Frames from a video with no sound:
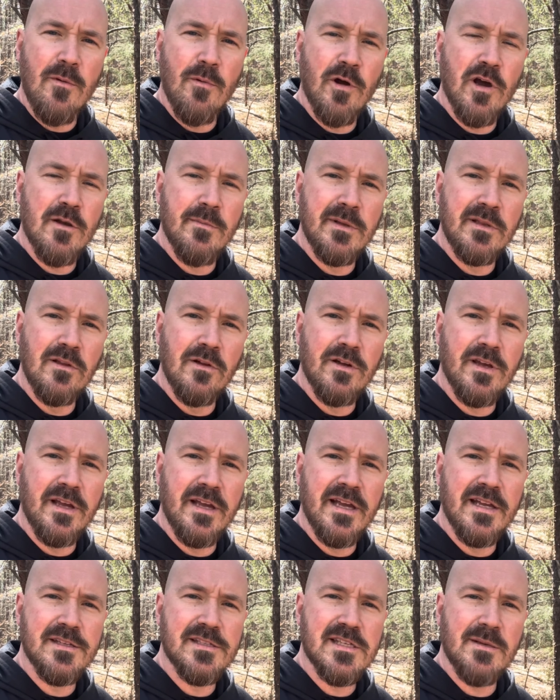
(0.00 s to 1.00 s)
We're going to be
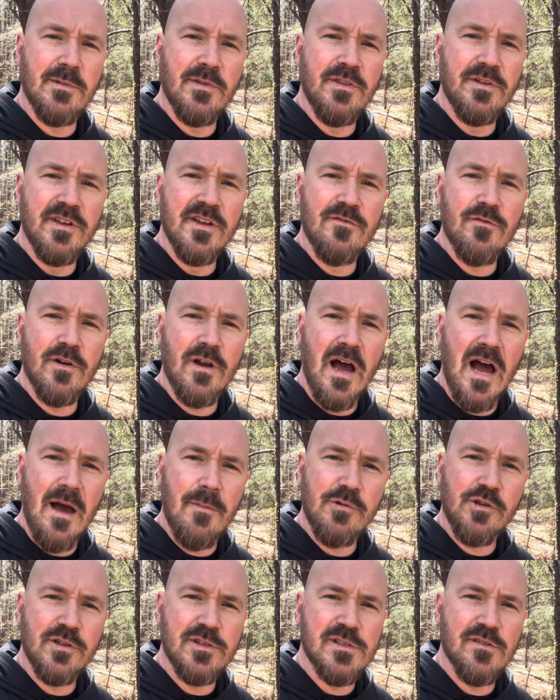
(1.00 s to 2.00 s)
looking at some of the different
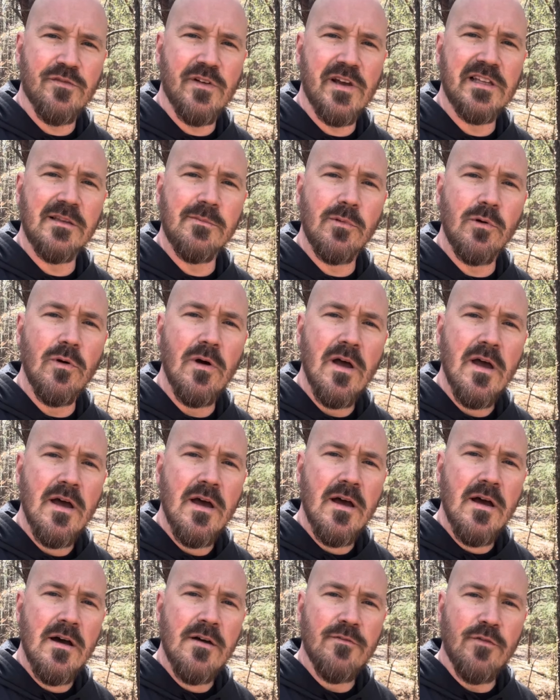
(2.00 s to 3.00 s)
options available
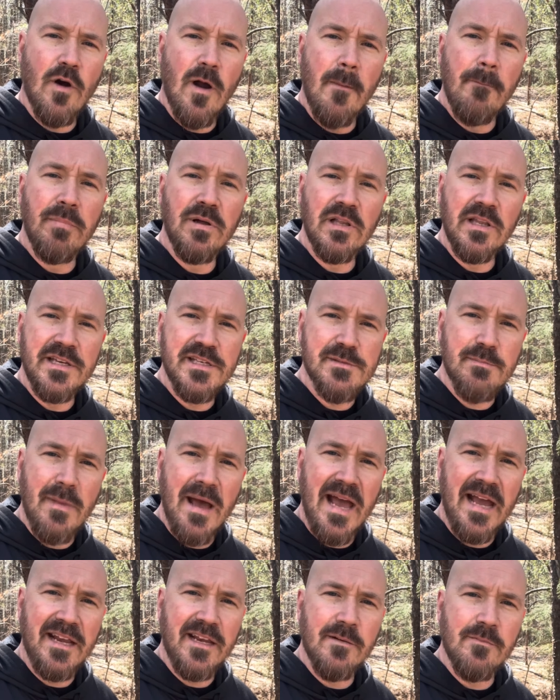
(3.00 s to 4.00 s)
from Police
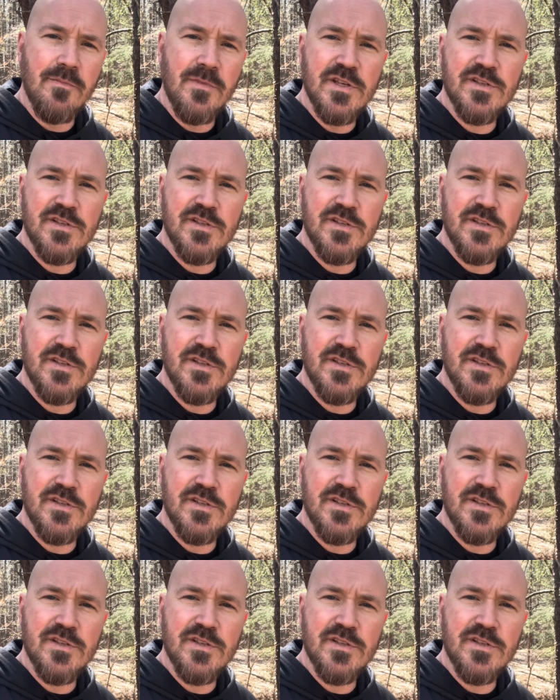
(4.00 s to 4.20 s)
Magnum.